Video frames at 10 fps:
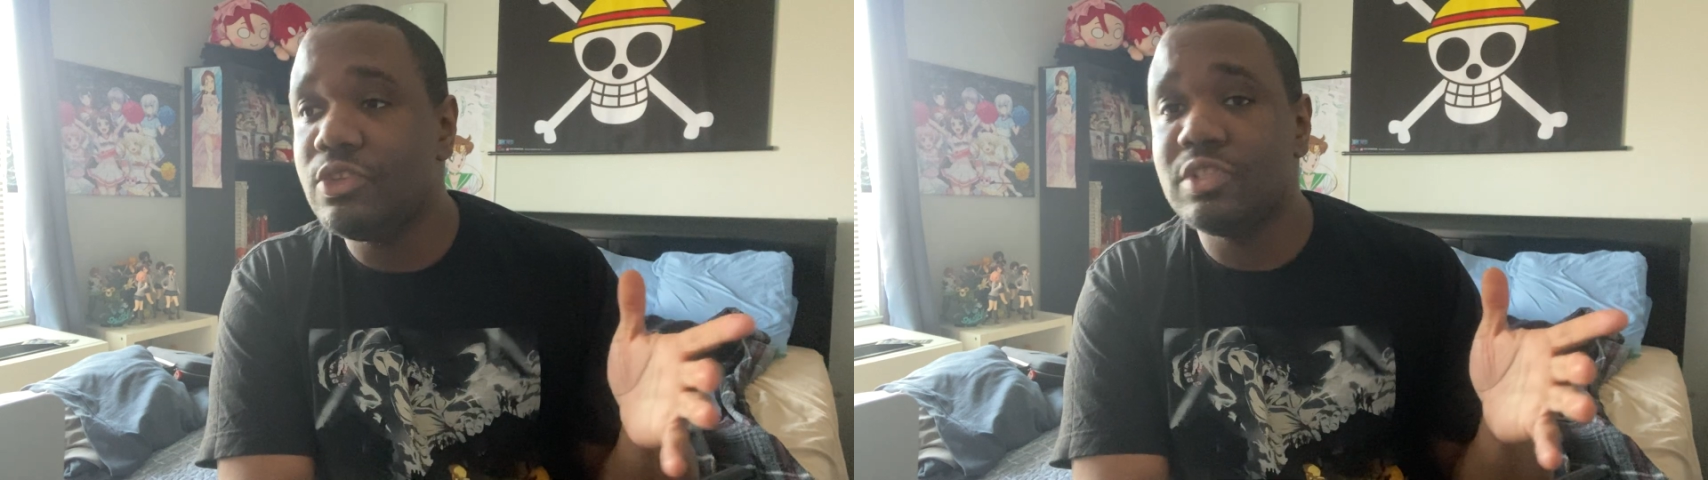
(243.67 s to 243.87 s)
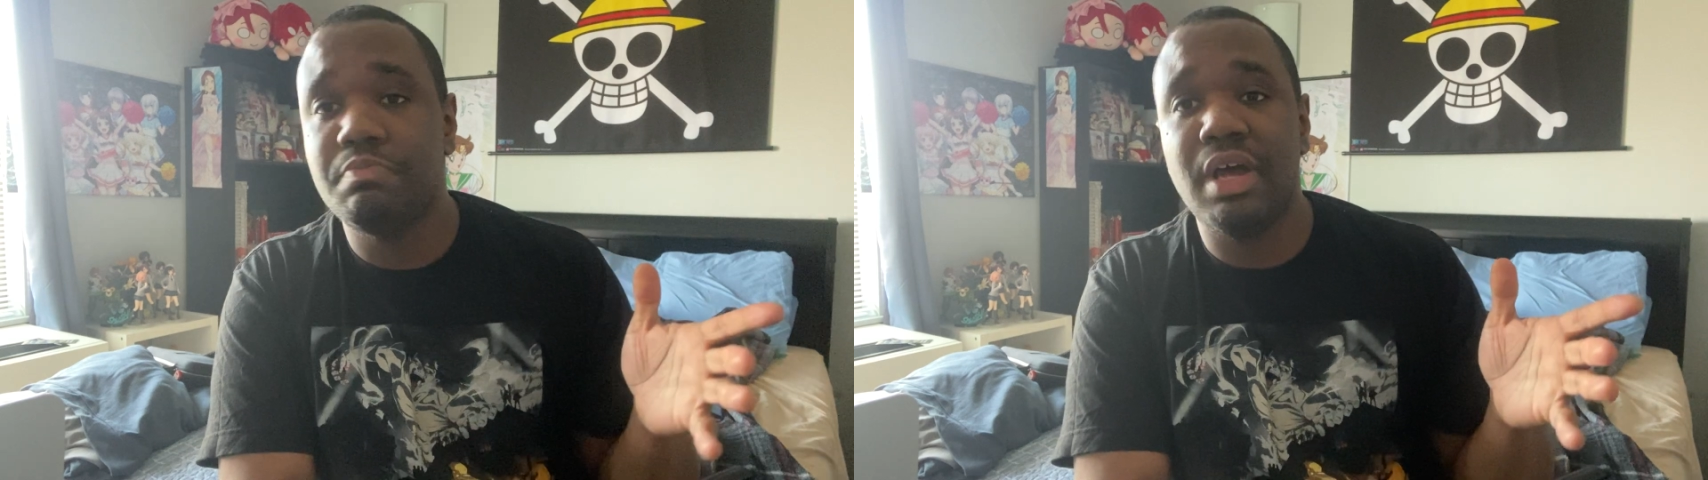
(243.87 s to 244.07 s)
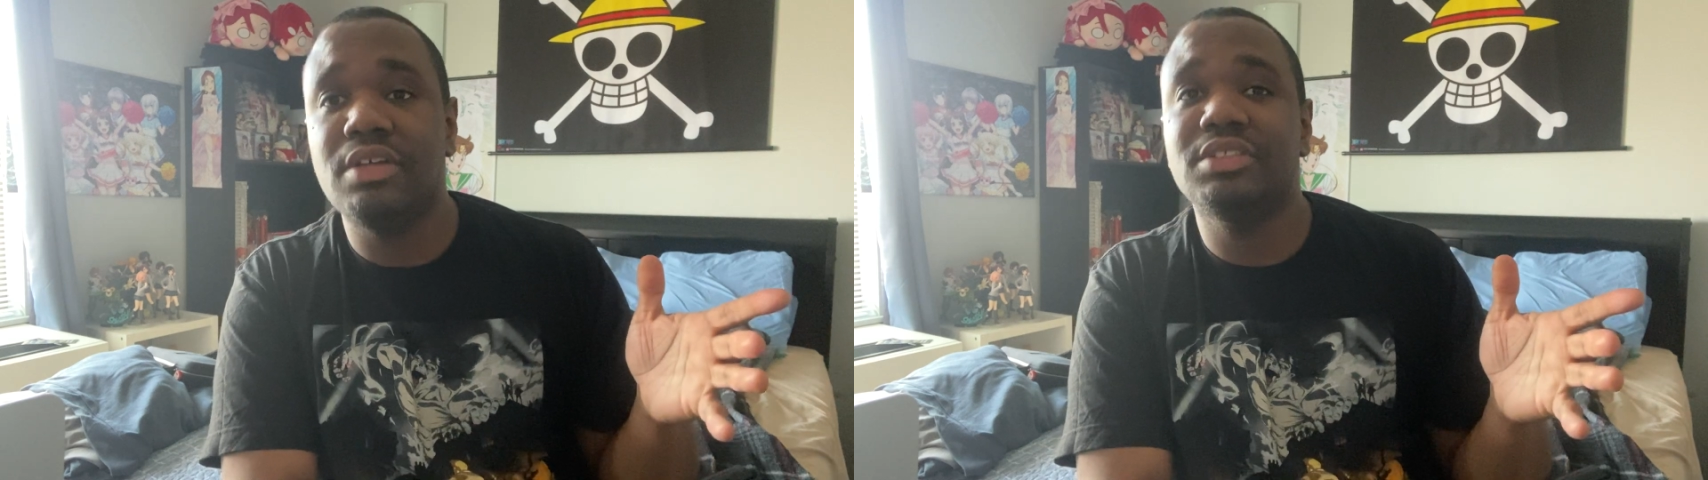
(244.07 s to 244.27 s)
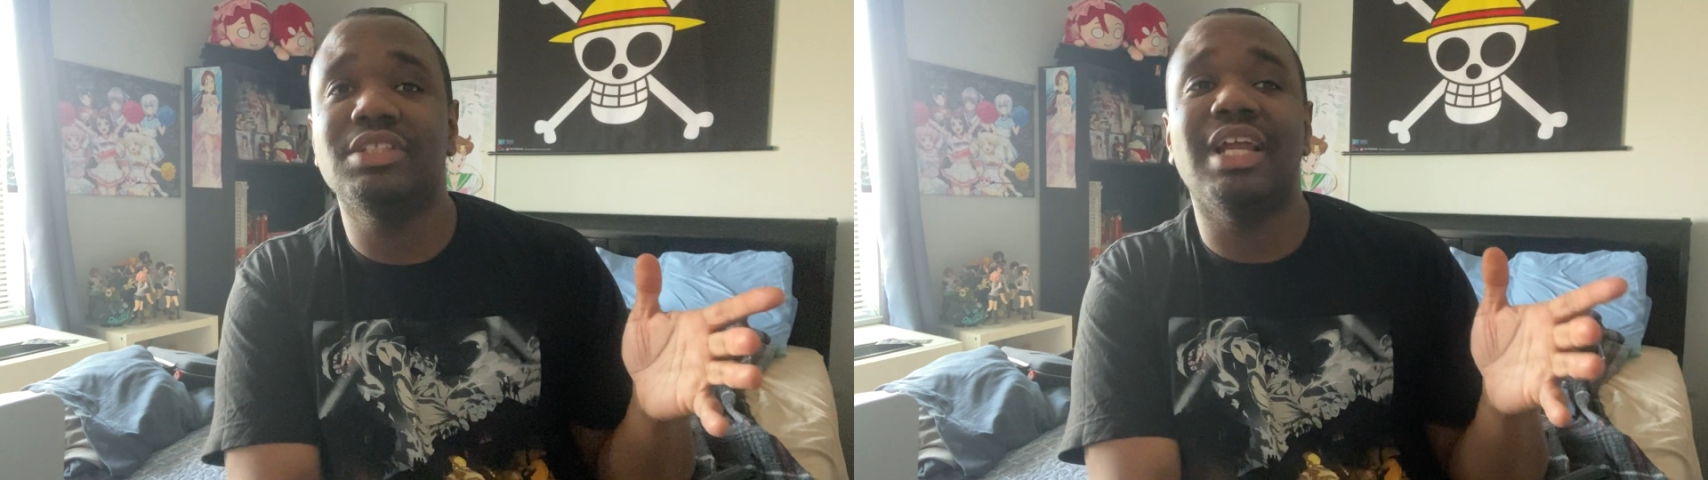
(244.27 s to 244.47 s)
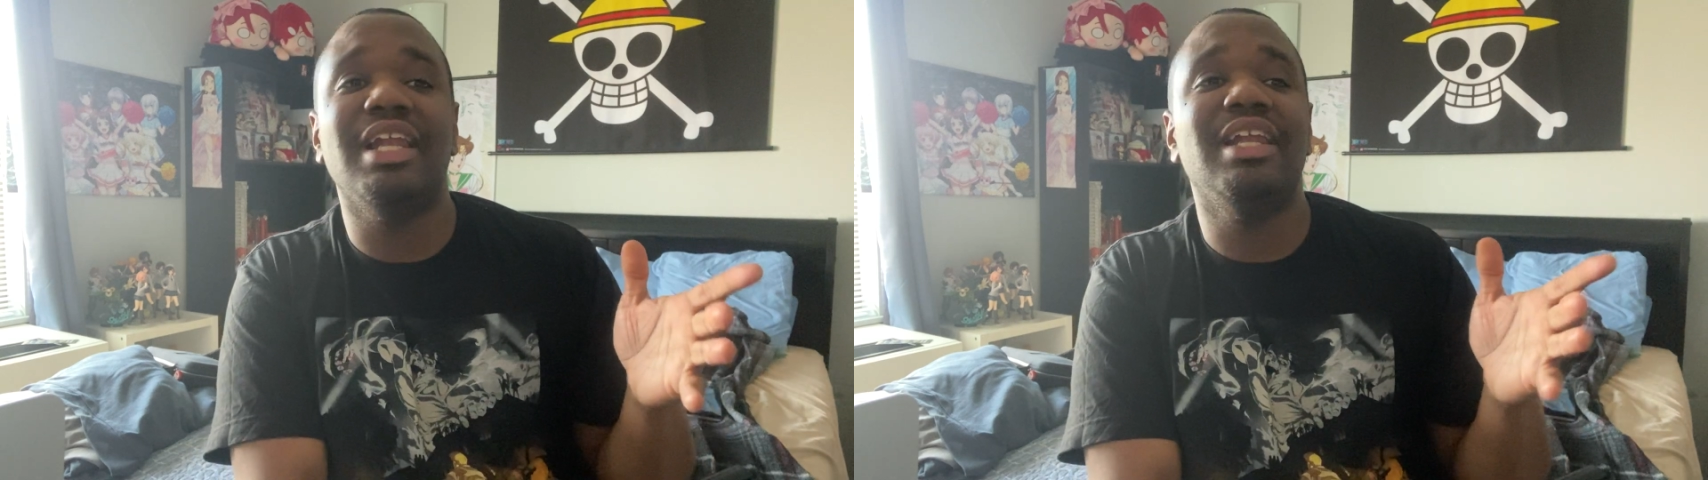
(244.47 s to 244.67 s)
spell
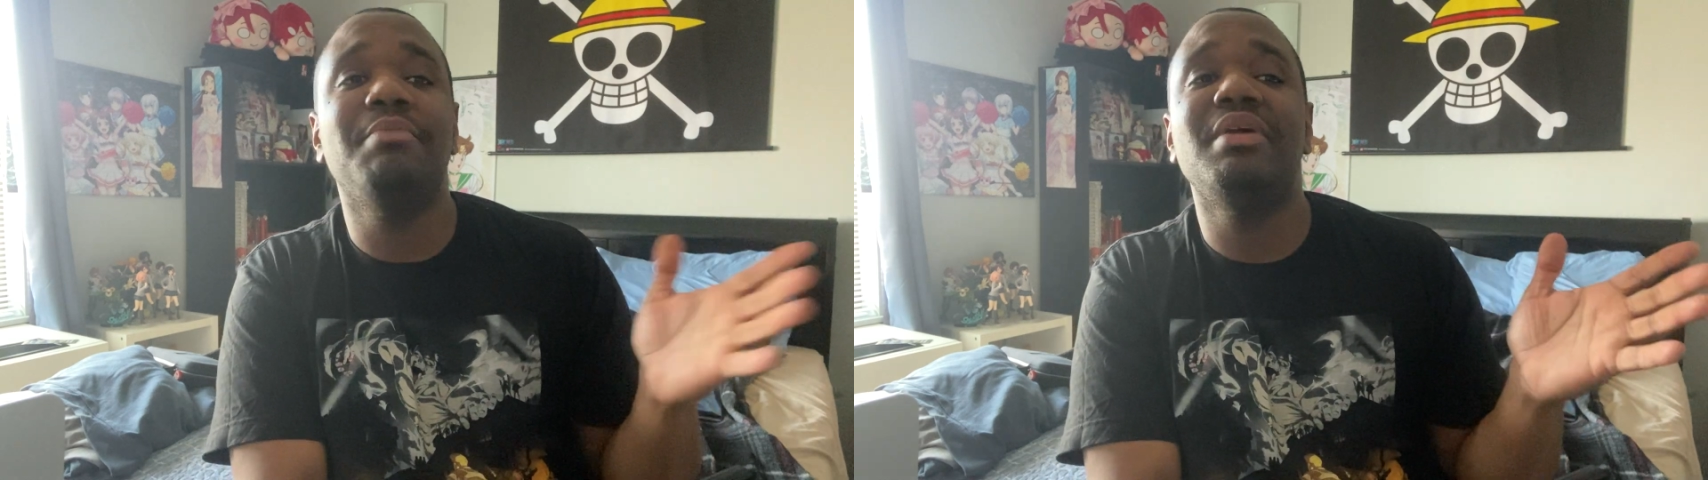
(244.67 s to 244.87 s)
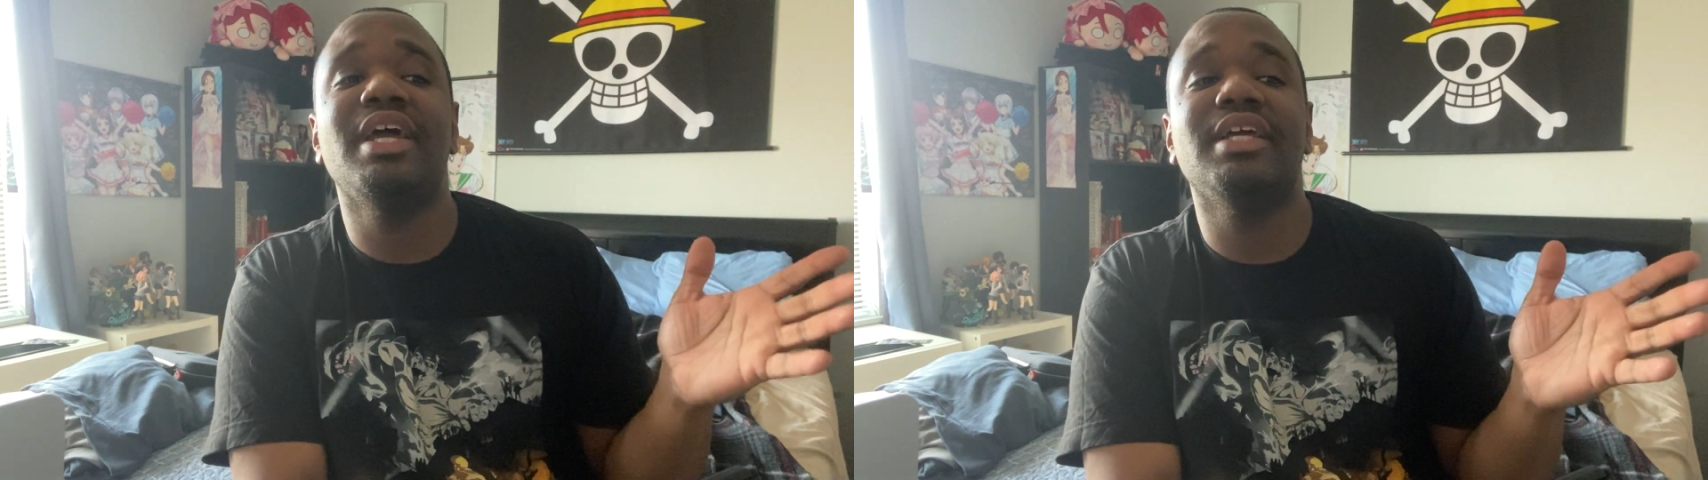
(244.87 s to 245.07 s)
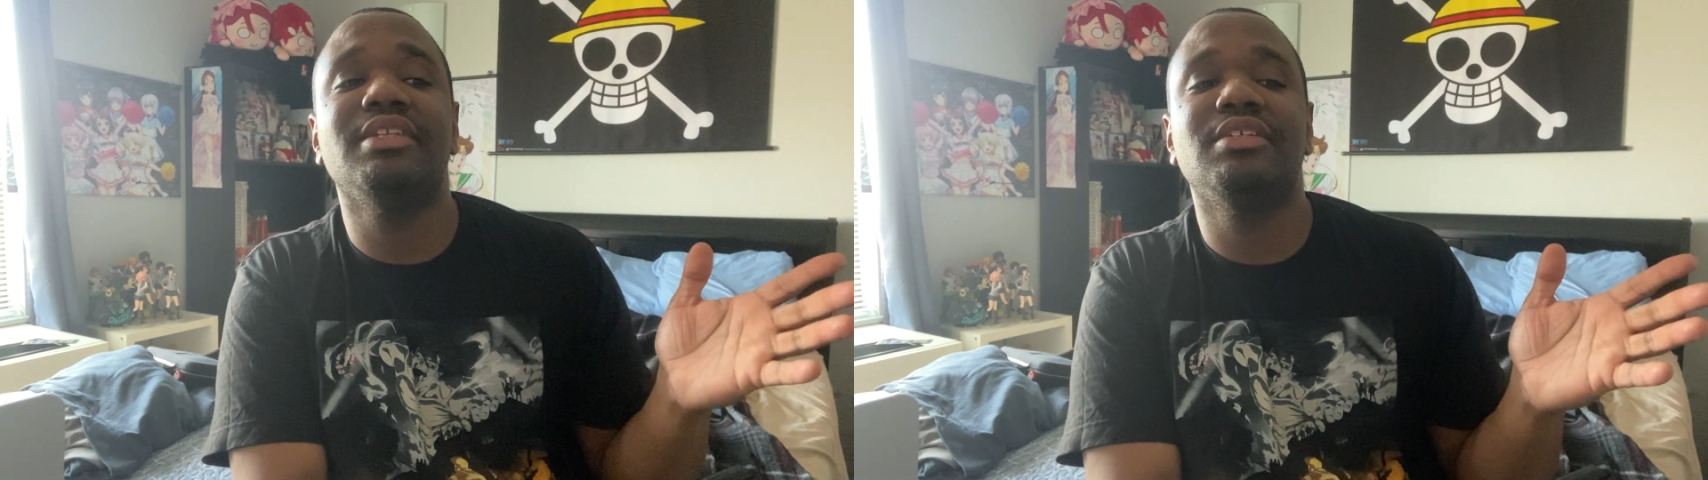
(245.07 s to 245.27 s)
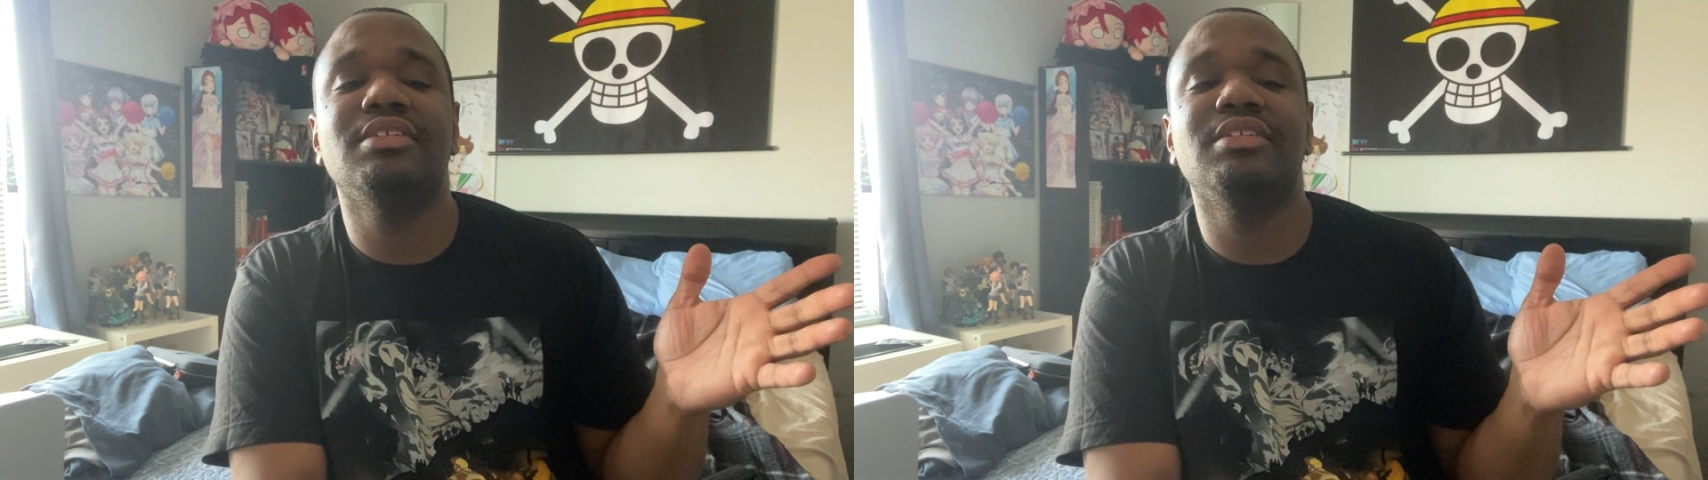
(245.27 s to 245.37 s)
to eliminate